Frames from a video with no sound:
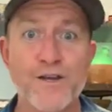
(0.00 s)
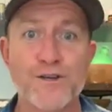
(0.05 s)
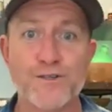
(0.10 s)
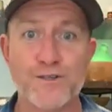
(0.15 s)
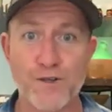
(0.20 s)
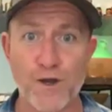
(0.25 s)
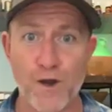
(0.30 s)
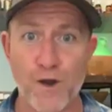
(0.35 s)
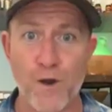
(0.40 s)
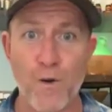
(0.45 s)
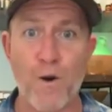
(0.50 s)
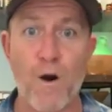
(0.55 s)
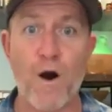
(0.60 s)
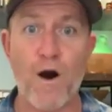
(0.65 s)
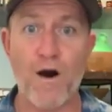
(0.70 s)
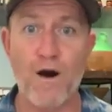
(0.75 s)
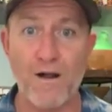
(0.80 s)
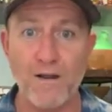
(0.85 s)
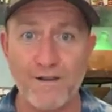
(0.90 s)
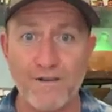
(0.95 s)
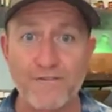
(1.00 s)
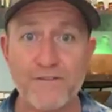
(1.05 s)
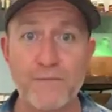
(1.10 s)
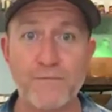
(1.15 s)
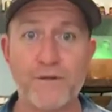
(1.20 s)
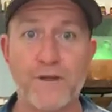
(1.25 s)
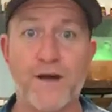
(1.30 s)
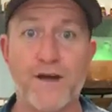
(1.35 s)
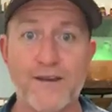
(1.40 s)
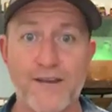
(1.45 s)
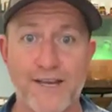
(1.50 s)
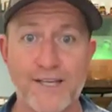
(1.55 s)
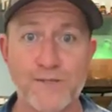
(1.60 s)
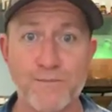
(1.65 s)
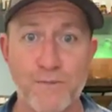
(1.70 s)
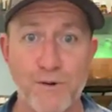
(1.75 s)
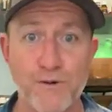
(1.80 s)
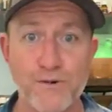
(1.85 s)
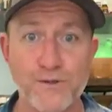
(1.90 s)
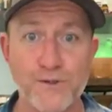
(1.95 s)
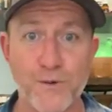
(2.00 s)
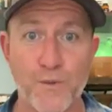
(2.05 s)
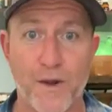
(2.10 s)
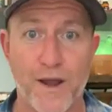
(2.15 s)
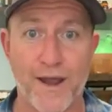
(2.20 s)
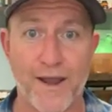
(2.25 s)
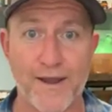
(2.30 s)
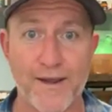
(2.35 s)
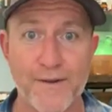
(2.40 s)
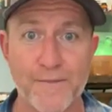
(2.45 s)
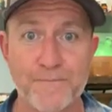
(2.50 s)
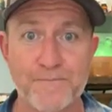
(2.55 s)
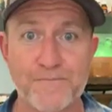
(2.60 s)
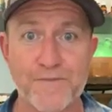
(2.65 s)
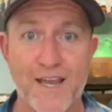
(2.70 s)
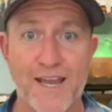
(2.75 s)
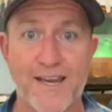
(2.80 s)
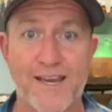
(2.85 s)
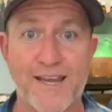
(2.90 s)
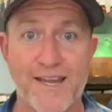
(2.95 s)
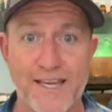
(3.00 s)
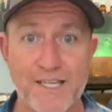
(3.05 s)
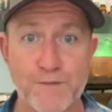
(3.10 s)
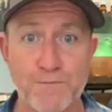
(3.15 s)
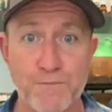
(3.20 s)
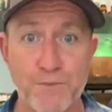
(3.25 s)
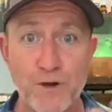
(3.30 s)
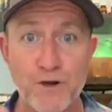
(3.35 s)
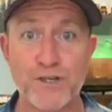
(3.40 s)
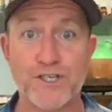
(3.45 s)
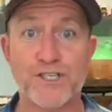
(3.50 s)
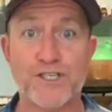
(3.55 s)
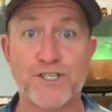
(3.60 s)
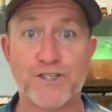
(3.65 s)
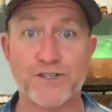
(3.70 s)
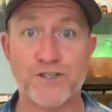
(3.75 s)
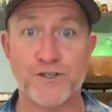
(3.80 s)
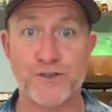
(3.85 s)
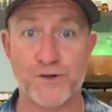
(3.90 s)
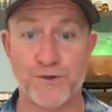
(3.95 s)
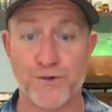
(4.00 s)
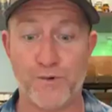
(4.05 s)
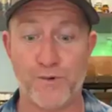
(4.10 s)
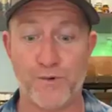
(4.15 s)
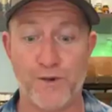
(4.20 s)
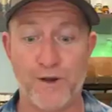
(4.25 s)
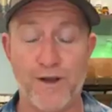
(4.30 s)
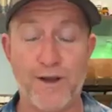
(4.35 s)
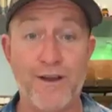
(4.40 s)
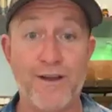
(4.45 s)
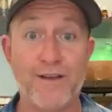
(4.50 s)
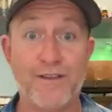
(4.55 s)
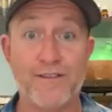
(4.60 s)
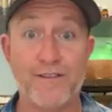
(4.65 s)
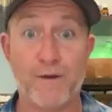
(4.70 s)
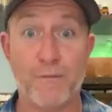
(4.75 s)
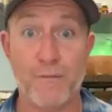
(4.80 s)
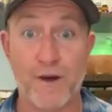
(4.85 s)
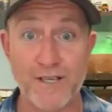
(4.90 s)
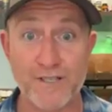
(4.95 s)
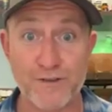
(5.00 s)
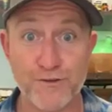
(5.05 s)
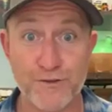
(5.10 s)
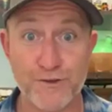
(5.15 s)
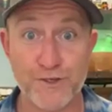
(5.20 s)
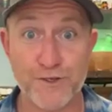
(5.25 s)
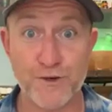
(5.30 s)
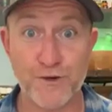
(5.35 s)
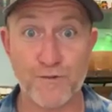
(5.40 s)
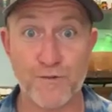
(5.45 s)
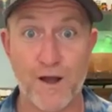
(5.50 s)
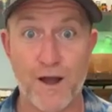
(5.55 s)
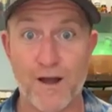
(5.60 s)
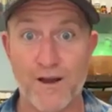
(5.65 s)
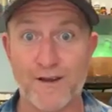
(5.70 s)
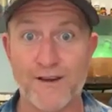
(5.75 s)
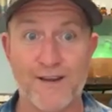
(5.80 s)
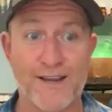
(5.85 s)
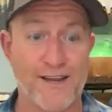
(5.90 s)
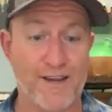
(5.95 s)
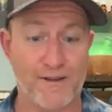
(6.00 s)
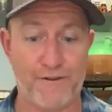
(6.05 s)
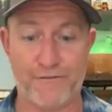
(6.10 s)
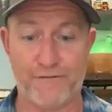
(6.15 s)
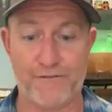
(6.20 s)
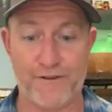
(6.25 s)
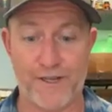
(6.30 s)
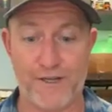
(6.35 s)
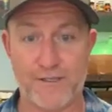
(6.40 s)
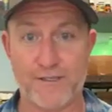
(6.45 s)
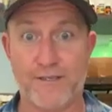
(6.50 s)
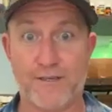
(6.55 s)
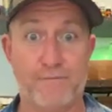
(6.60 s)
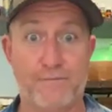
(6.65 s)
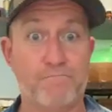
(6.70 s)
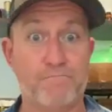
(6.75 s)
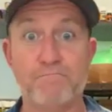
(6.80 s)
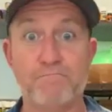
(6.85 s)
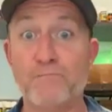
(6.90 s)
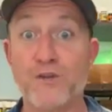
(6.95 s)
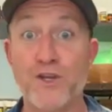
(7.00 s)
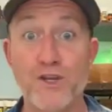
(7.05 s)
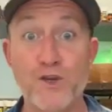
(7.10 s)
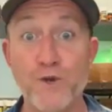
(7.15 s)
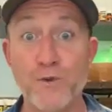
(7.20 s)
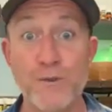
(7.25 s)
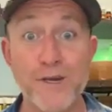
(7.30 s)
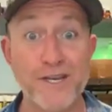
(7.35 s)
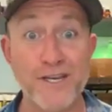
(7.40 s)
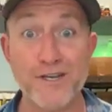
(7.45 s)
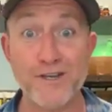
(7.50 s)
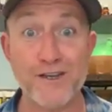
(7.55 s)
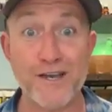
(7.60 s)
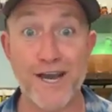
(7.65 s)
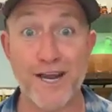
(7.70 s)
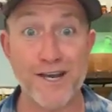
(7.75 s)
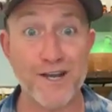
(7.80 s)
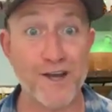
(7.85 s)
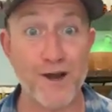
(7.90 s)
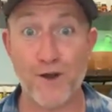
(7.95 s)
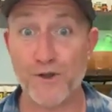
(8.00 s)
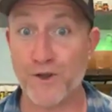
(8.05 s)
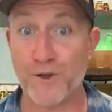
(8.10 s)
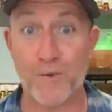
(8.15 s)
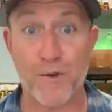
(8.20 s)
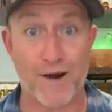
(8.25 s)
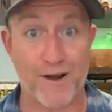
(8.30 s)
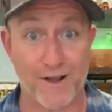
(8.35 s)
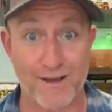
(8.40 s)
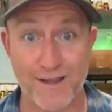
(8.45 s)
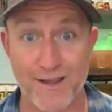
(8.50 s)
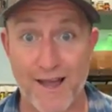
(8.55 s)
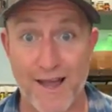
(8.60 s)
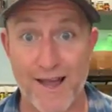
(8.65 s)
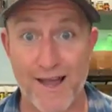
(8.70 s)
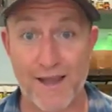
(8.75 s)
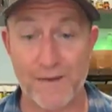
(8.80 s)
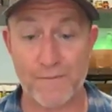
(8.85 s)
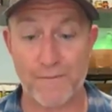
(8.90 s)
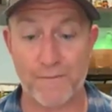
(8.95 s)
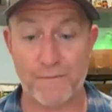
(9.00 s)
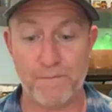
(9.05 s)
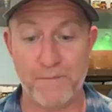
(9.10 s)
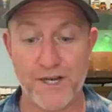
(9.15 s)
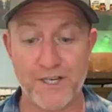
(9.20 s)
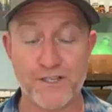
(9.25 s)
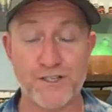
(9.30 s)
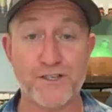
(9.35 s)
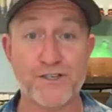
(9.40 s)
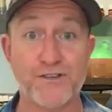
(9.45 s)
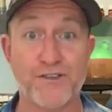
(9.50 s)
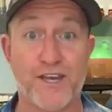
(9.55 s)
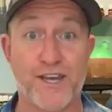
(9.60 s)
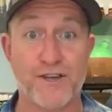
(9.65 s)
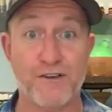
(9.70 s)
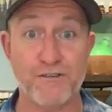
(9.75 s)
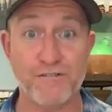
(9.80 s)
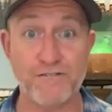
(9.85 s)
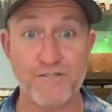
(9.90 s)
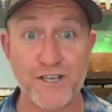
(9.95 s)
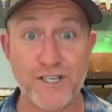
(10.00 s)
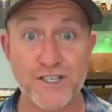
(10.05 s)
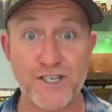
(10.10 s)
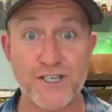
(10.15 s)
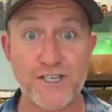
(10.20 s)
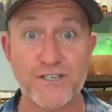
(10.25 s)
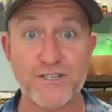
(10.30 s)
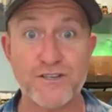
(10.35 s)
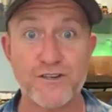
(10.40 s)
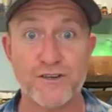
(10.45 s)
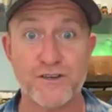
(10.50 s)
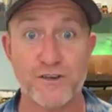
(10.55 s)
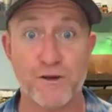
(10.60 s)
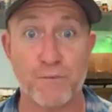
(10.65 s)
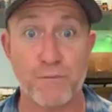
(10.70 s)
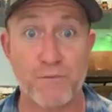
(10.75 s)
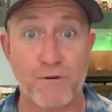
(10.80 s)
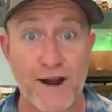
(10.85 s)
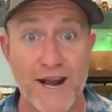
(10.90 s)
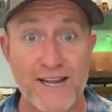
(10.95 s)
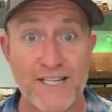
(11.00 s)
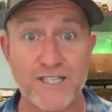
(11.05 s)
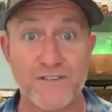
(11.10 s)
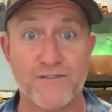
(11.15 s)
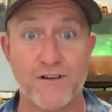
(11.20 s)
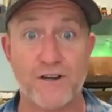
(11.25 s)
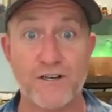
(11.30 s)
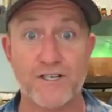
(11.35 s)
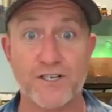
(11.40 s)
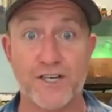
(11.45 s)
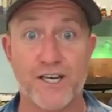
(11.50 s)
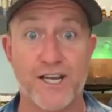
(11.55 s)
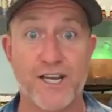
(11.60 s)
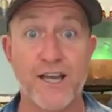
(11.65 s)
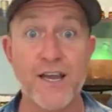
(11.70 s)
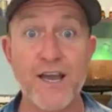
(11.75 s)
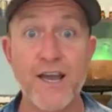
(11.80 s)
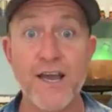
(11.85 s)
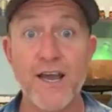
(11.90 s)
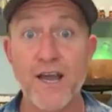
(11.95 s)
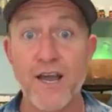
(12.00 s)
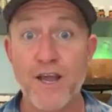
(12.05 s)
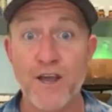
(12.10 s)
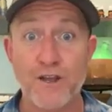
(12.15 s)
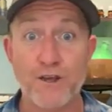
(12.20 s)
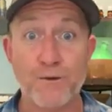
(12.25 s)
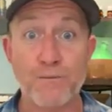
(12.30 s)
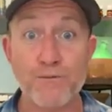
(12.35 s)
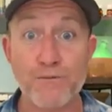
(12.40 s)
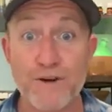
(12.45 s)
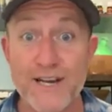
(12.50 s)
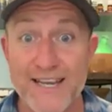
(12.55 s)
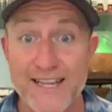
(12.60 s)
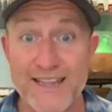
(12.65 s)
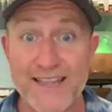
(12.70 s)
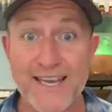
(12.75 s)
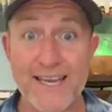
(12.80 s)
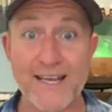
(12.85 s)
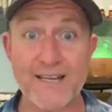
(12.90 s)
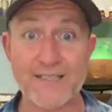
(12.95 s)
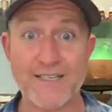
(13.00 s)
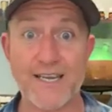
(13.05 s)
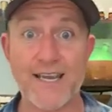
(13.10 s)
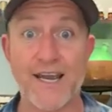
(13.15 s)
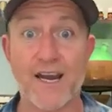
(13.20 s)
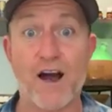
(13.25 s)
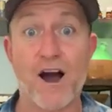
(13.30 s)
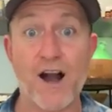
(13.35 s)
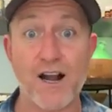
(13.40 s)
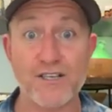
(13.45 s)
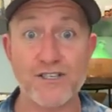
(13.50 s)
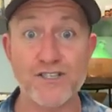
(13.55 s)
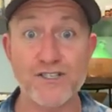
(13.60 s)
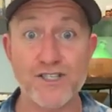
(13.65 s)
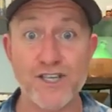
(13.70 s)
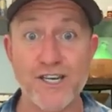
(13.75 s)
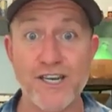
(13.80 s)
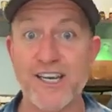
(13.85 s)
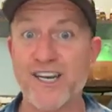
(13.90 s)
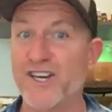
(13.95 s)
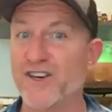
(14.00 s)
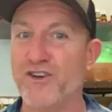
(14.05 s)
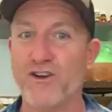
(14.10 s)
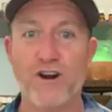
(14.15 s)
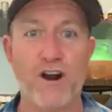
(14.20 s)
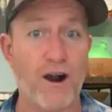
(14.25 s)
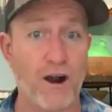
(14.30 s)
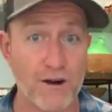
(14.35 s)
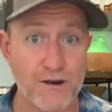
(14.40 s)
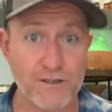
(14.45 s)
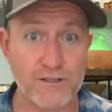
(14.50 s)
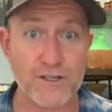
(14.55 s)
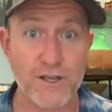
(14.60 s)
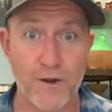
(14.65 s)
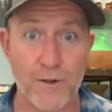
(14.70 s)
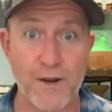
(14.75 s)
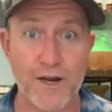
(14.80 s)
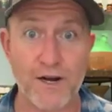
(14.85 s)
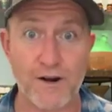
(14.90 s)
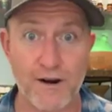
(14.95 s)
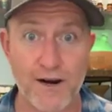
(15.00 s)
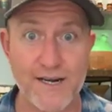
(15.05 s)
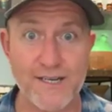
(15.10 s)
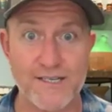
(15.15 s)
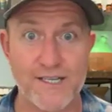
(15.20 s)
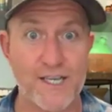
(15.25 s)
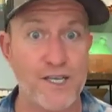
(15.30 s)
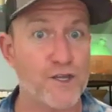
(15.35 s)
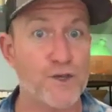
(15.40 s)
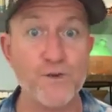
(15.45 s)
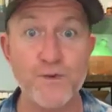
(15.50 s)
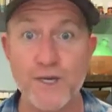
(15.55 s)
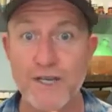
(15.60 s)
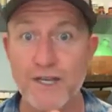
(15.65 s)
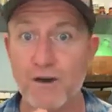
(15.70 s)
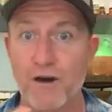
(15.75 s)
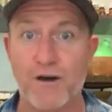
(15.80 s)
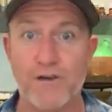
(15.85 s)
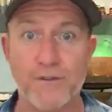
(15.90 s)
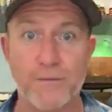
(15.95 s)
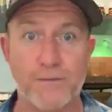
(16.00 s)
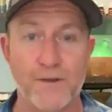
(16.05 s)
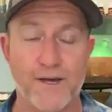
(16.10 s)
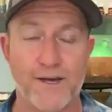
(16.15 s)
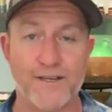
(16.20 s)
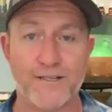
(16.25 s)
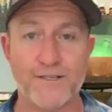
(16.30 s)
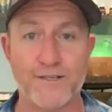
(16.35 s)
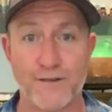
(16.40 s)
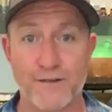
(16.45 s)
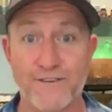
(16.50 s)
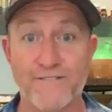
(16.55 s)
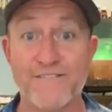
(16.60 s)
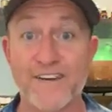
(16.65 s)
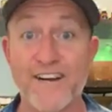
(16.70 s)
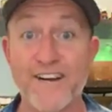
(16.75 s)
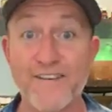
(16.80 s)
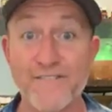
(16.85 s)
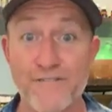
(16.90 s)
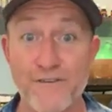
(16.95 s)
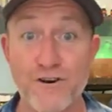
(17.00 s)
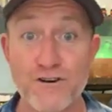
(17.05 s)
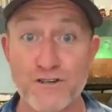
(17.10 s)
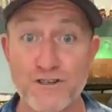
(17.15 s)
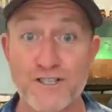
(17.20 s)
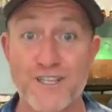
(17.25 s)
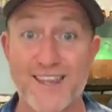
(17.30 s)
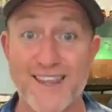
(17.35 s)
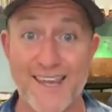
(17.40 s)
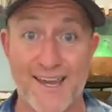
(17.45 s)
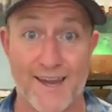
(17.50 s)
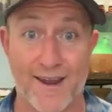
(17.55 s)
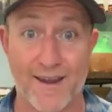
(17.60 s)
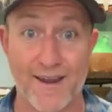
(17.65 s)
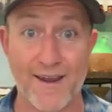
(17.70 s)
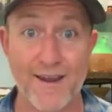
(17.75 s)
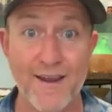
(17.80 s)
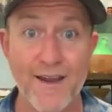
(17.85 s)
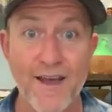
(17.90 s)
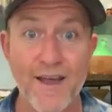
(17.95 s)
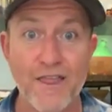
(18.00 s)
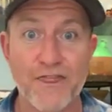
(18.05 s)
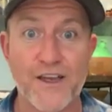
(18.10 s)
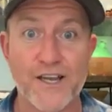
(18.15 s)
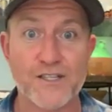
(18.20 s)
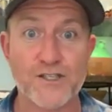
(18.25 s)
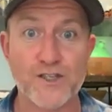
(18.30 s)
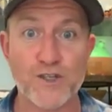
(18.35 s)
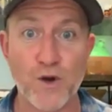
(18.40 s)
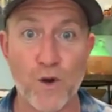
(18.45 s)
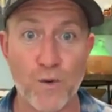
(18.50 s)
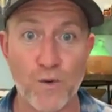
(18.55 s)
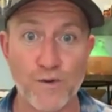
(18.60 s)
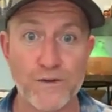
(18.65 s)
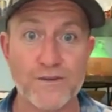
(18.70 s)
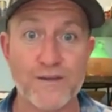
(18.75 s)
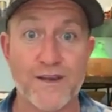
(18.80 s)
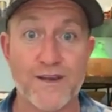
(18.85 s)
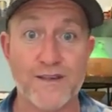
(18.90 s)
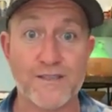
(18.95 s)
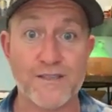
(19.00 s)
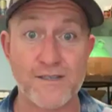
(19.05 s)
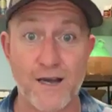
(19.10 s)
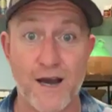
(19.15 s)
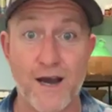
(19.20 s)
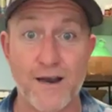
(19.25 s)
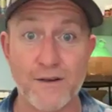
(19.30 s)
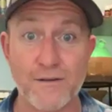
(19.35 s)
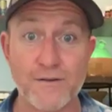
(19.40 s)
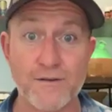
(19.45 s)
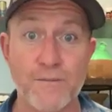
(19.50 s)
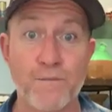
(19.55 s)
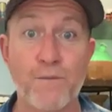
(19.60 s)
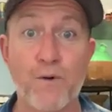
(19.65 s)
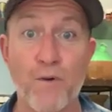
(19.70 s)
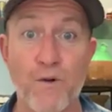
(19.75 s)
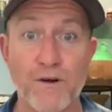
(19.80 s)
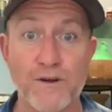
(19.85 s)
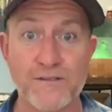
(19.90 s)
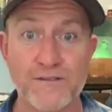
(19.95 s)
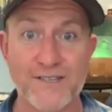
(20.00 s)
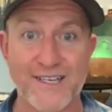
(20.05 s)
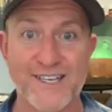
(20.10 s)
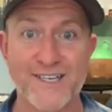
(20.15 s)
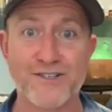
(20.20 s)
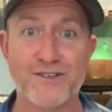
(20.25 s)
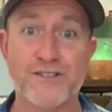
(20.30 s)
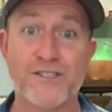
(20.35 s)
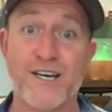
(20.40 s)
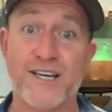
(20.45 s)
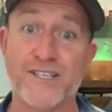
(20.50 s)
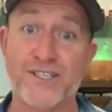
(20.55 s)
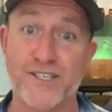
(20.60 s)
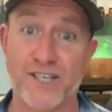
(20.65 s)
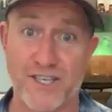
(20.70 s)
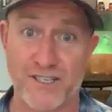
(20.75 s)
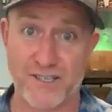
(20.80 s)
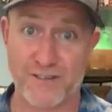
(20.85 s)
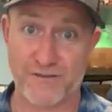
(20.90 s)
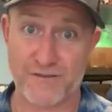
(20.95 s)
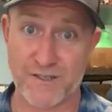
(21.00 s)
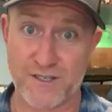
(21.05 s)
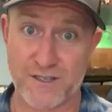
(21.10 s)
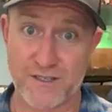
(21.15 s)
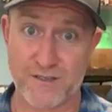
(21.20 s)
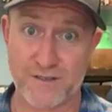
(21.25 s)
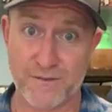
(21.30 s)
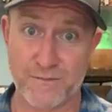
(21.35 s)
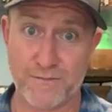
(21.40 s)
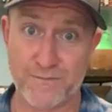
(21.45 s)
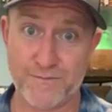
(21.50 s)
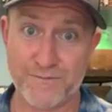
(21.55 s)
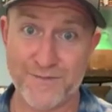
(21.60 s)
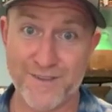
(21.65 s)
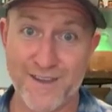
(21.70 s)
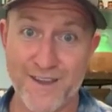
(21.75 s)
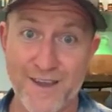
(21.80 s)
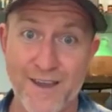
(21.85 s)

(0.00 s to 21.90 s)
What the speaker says: So all of the blood gets pulled away and it gets pushed to their muscles to run. If it's a human and you gotta go, you wanna climb, make sure that your vision is good, your brain's functioning, you're breathing to get oxygen in and your heart's going crazy. You need all the blood. So the very first thing that's told that it's not as important is your digestive system.